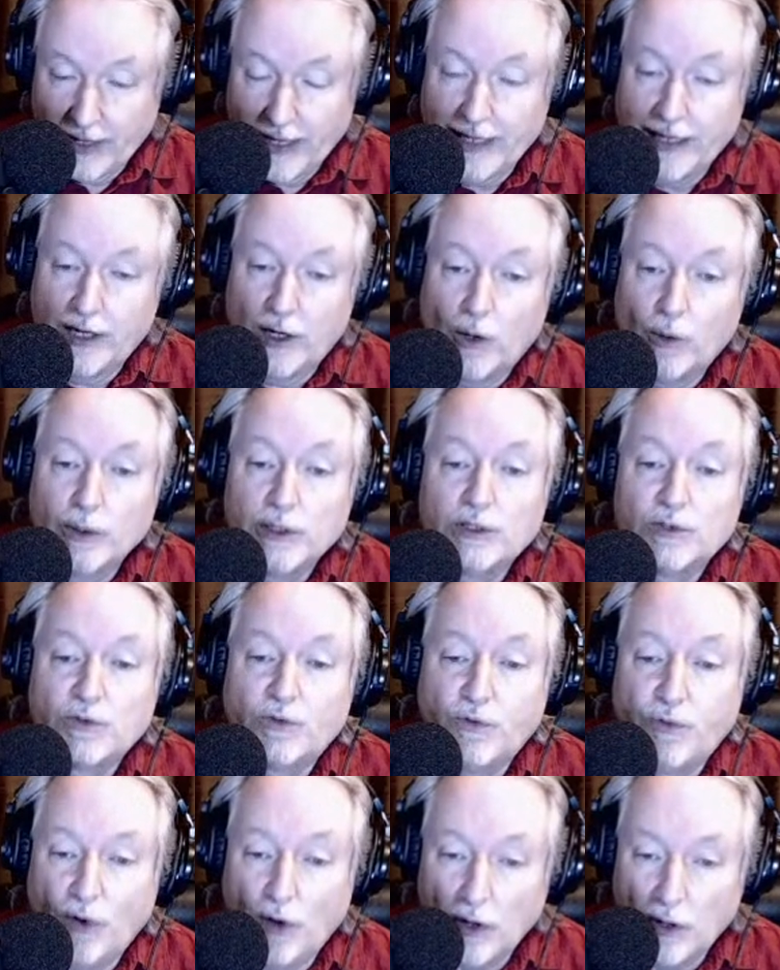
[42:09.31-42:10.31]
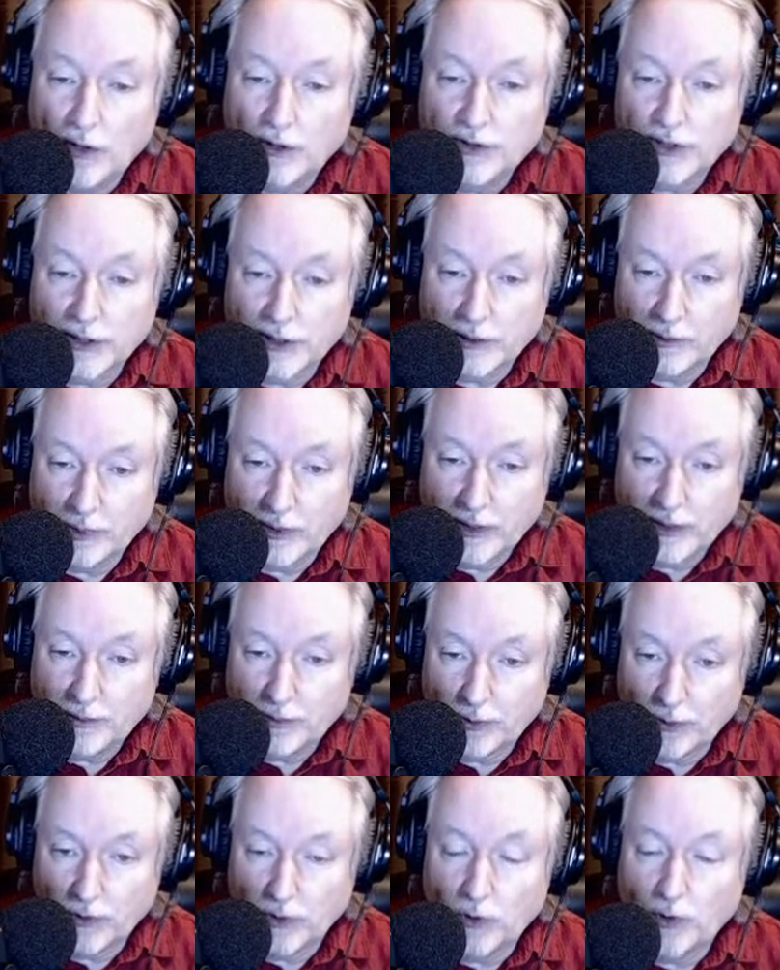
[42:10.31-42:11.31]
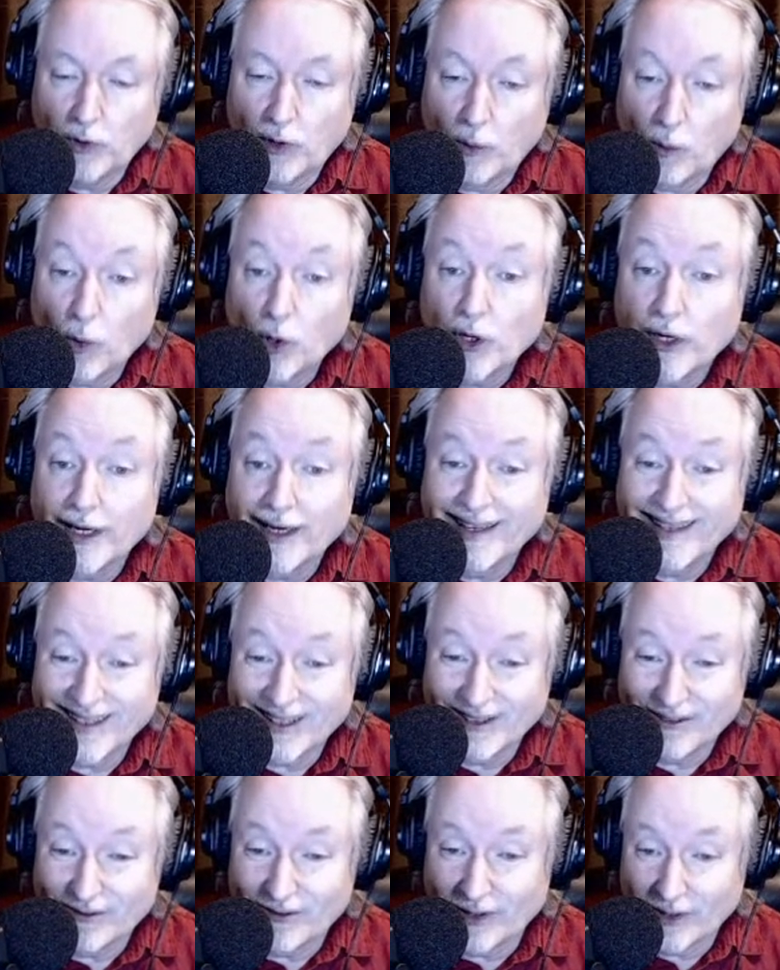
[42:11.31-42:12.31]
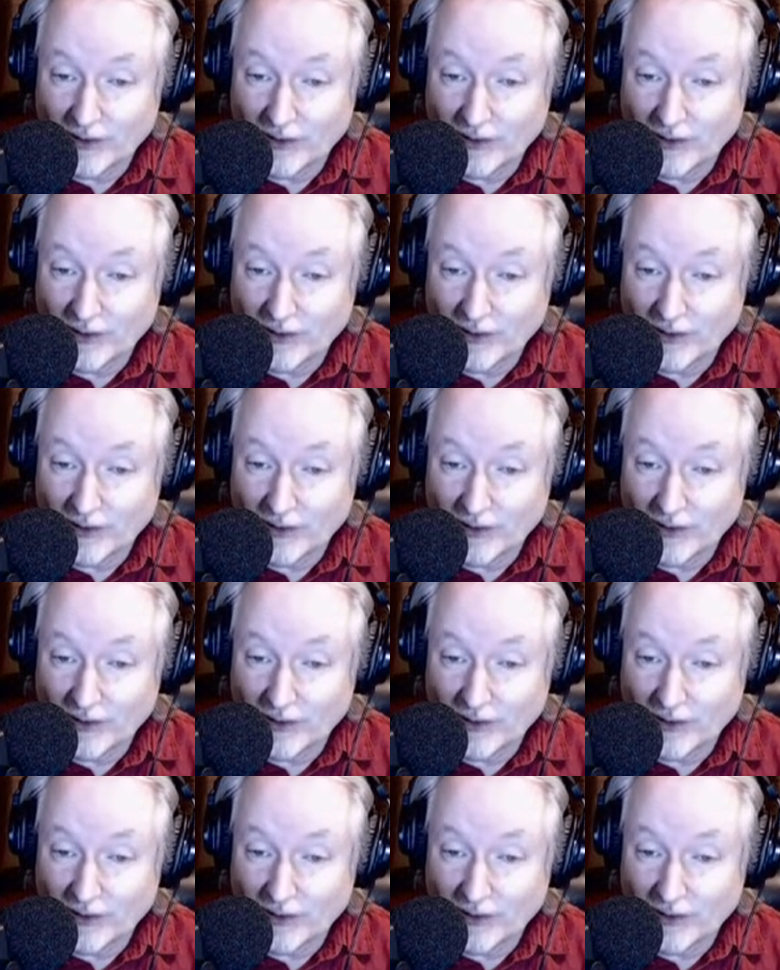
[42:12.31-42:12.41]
And it always falls on the people who are working at the front